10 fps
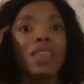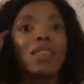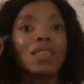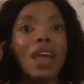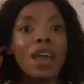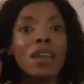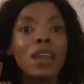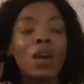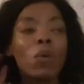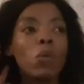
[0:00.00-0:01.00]

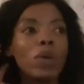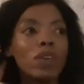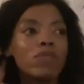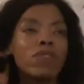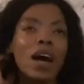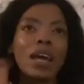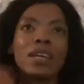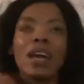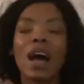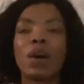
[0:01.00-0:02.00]
then we
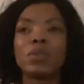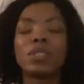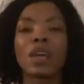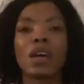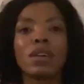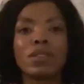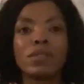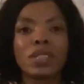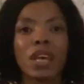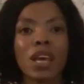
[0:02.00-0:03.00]
find
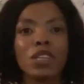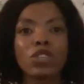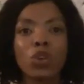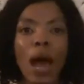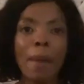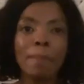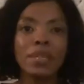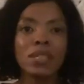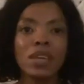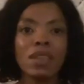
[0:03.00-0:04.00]
ourselves
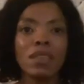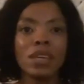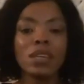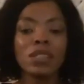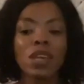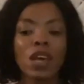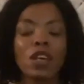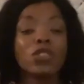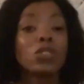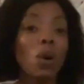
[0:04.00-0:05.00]
trapped in these
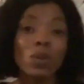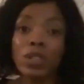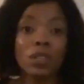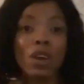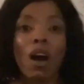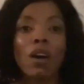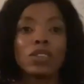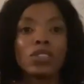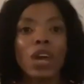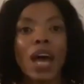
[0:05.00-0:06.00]
social
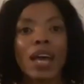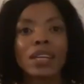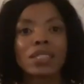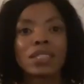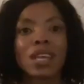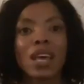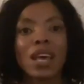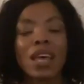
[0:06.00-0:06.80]
contracts